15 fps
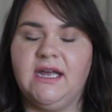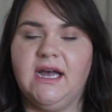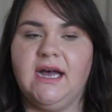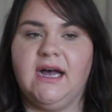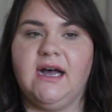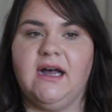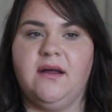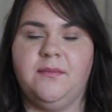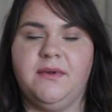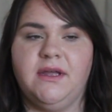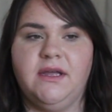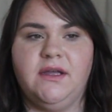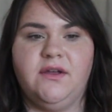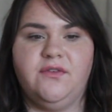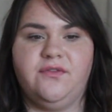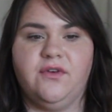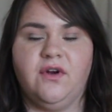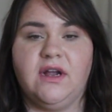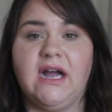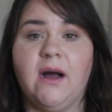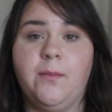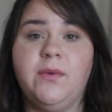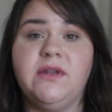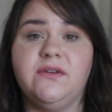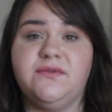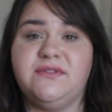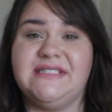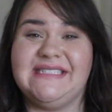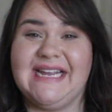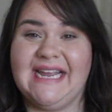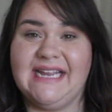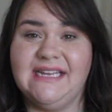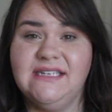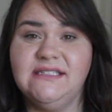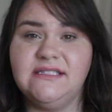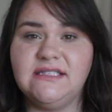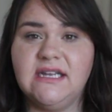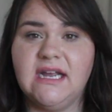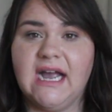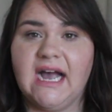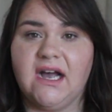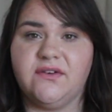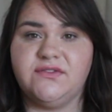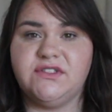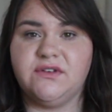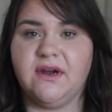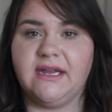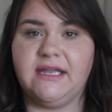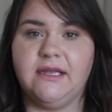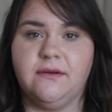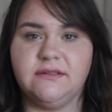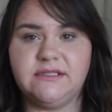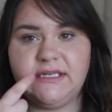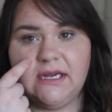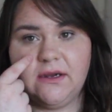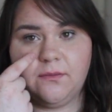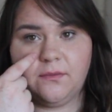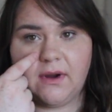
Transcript: For a couple of days after I used it,